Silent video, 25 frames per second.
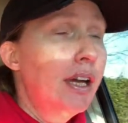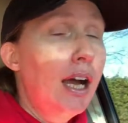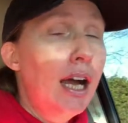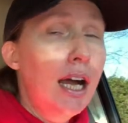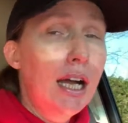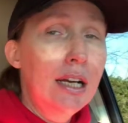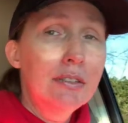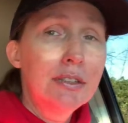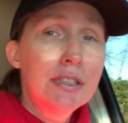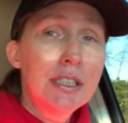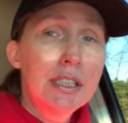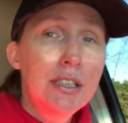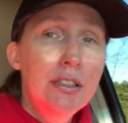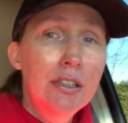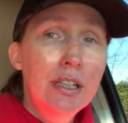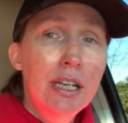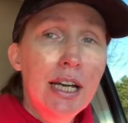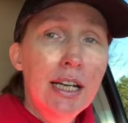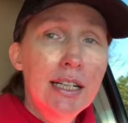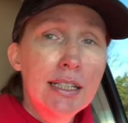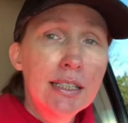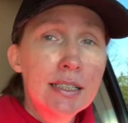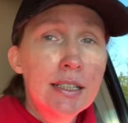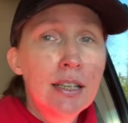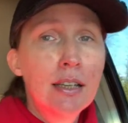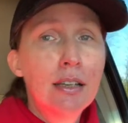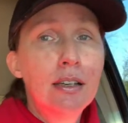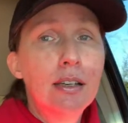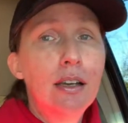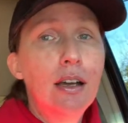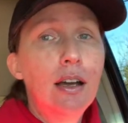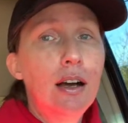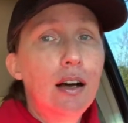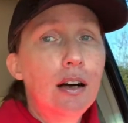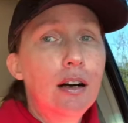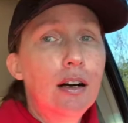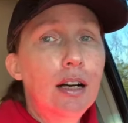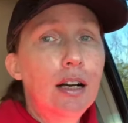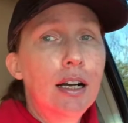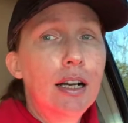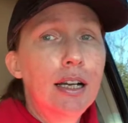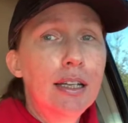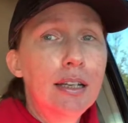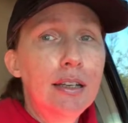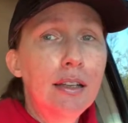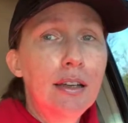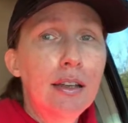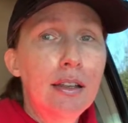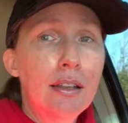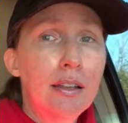I will see you guys
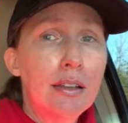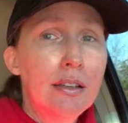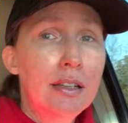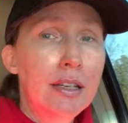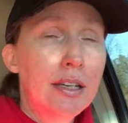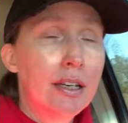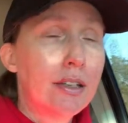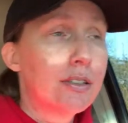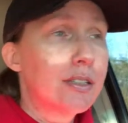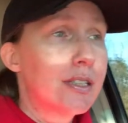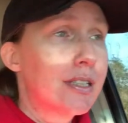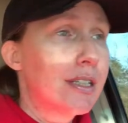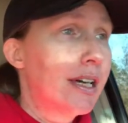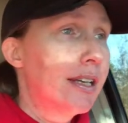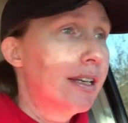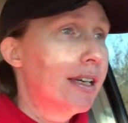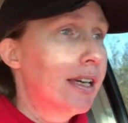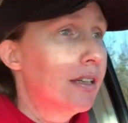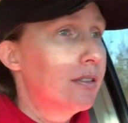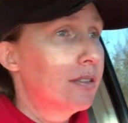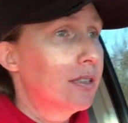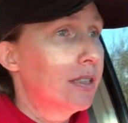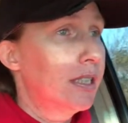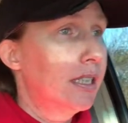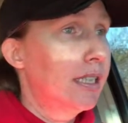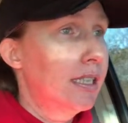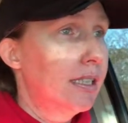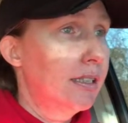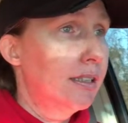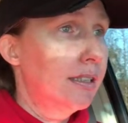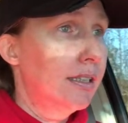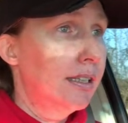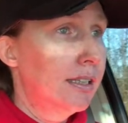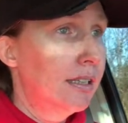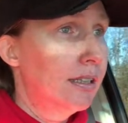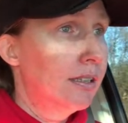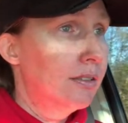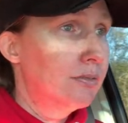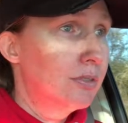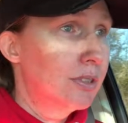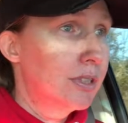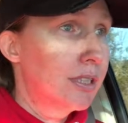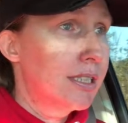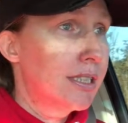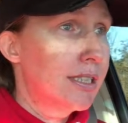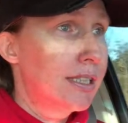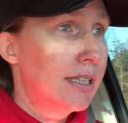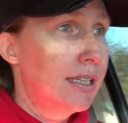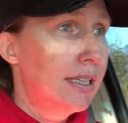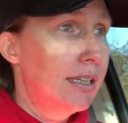on the other side of counseling, and we'll
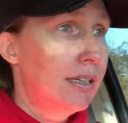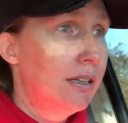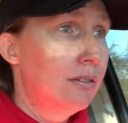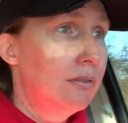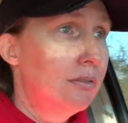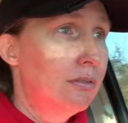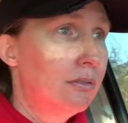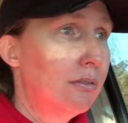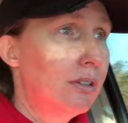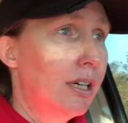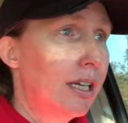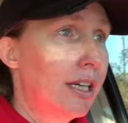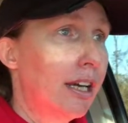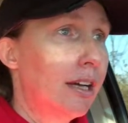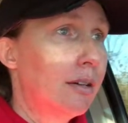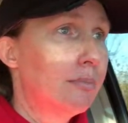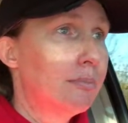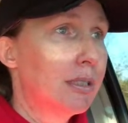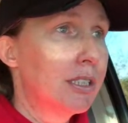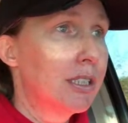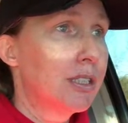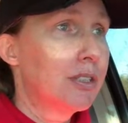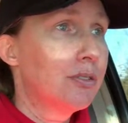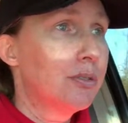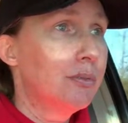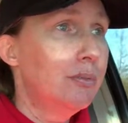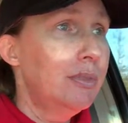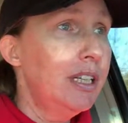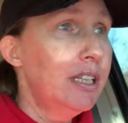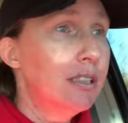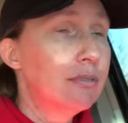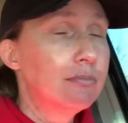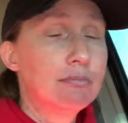see what happens from there.